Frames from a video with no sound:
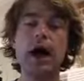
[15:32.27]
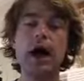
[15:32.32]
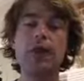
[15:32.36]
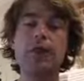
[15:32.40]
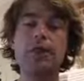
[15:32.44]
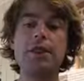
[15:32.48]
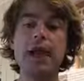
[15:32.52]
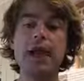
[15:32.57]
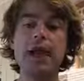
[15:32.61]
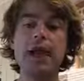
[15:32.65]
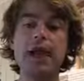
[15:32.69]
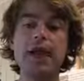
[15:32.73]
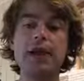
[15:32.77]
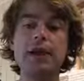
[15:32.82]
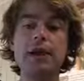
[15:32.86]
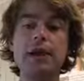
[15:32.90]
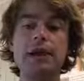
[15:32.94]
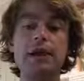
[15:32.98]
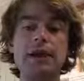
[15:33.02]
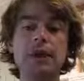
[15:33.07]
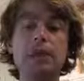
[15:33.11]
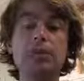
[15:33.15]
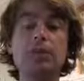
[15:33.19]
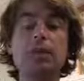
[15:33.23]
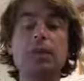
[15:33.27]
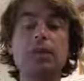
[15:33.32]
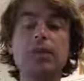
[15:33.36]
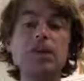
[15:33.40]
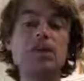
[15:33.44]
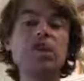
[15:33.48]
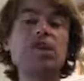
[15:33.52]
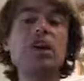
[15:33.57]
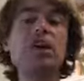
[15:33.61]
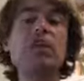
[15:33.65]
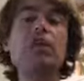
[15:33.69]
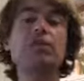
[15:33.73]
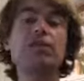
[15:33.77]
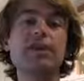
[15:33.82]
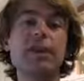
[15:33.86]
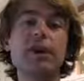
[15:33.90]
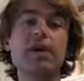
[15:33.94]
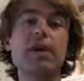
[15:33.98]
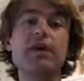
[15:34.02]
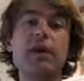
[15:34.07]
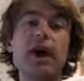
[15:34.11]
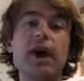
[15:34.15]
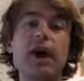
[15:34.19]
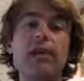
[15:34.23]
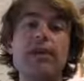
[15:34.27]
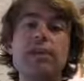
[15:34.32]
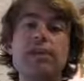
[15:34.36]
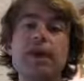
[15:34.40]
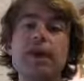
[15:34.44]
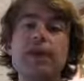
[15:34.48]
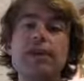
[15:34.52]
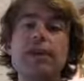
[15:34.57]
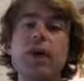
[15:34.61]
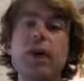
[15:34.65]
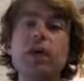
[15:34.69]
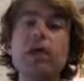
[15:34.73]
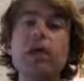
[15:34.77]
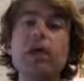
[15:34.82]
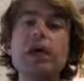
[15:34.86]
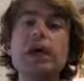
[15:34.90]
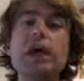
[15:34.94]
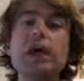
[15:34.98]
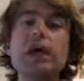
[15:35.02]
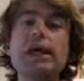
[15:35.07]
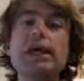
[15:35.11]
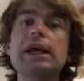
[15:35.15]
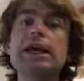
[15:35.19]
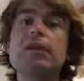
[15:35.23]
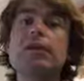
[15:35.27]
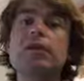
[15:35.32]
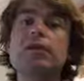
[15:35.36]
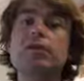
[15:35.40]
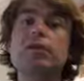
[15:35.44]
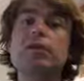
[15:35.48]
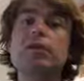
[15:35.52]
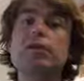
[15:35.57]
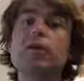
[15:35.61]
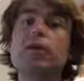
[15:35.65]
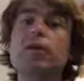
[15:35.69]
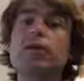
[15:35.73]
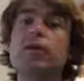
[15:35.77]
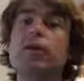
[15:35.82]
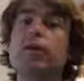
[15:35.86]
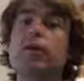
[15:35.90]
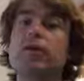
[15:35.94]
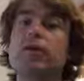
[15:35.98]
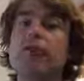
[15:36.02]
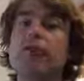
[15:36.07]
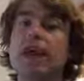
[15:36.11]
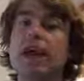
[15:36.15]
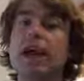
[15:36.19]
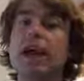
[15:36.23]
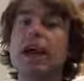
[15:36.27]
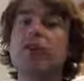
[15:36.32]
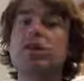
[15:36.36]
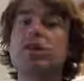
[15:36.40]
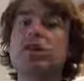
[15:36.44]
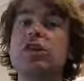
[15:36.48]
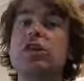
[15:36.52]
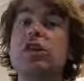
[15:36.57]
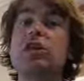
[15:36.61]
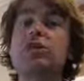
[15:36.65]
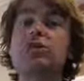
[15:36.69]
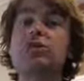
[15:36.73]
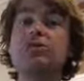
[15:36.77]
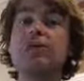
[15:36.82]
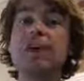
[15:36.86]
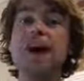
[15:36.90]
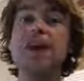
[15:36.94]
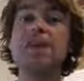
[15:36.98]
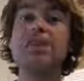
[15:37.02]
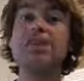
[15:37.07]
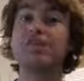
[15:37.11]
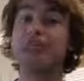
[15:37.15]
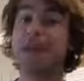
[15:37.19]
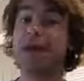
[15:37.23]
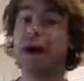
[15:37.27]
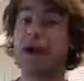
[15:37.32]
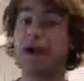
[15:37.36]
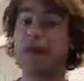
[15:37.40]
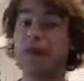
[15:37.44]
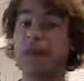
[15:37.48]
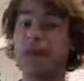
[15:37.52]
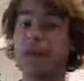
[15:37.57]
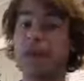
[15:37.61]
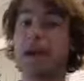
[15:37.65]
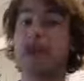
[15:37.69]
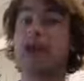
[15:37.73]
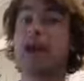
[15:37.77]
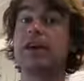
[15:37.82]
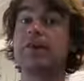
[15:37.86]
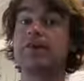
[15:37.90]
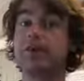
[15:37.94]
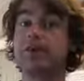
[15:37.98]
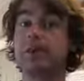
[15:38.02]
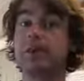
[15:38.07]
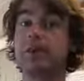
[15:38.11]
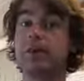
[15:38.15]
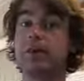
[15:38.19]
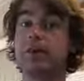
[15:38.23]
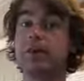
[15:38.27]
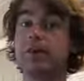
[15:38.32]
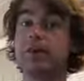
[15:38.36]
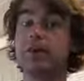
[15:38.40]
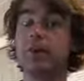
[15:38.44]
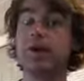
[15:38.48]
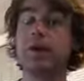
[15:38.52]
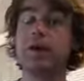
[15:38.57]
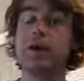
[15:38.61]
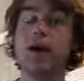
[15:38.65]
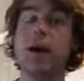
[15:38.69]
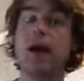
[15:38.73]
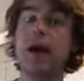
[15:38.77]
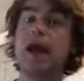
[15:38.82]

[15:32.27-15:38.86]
they keep petitioning the federal government that we need some sort of fortification to defend the mouth of the Cape Fear River.